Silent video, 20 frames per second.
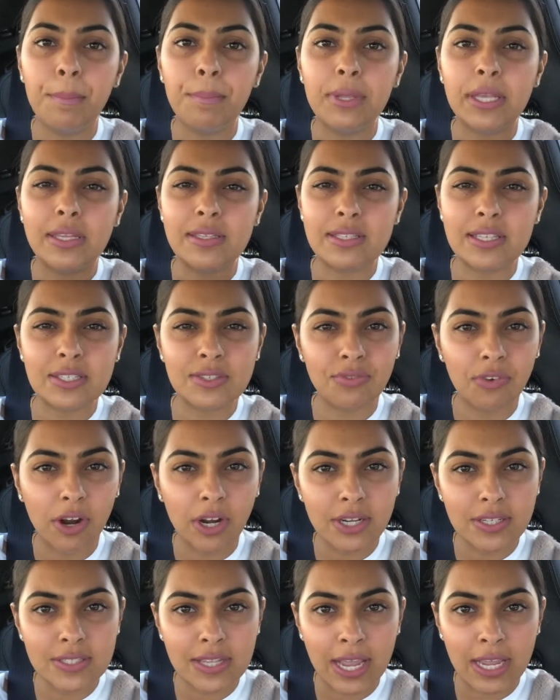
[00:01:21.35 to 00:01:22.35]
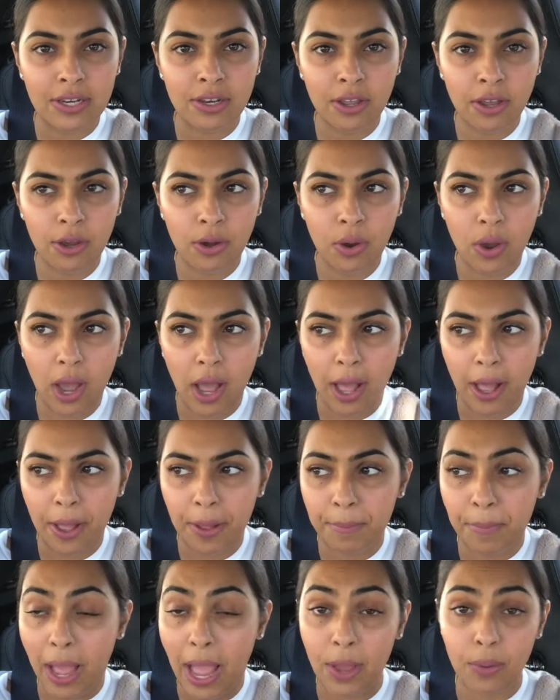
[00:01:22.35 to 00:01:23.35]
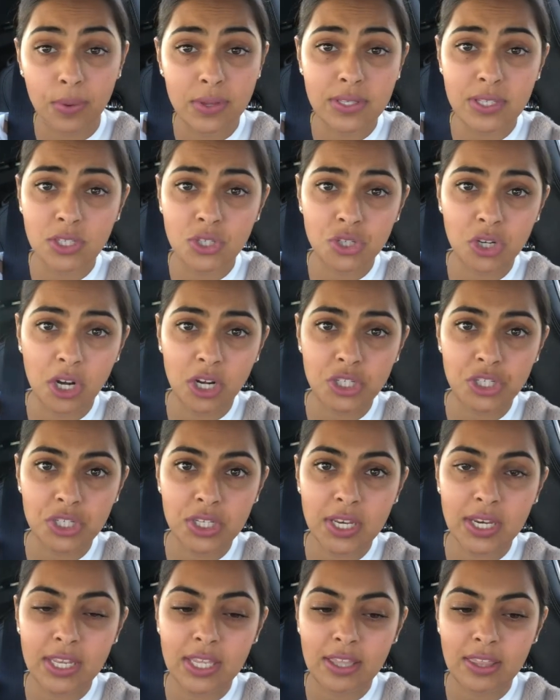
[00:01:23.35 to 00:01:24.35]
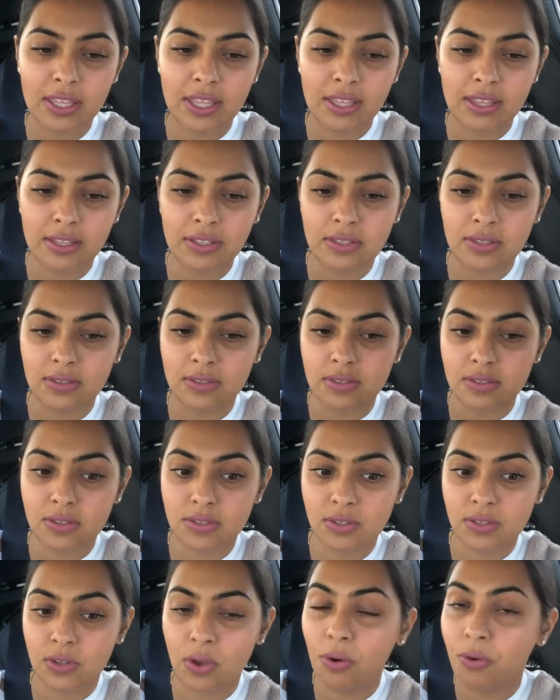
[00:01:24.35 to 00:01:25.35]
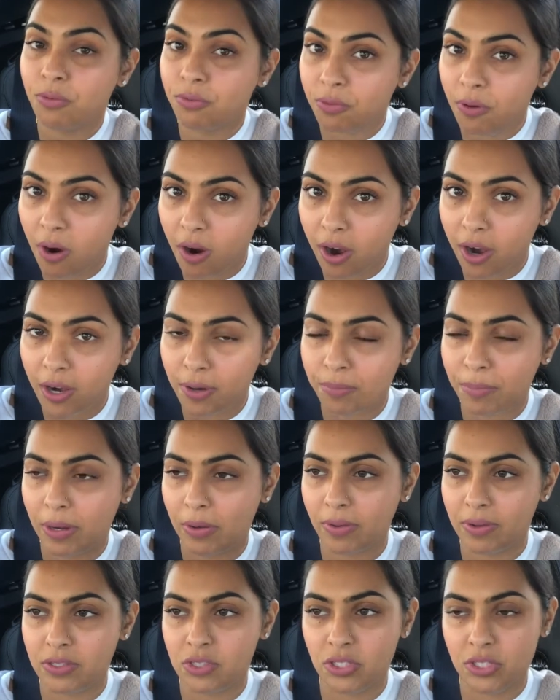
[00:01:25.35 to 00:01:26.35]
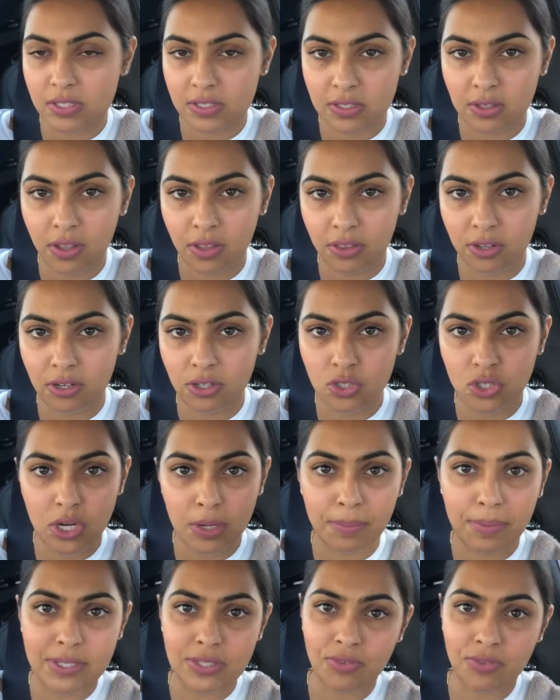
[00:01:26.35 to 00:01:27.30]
because as far as I know, I wasn't charged anything, and so far my renter is still on their trip.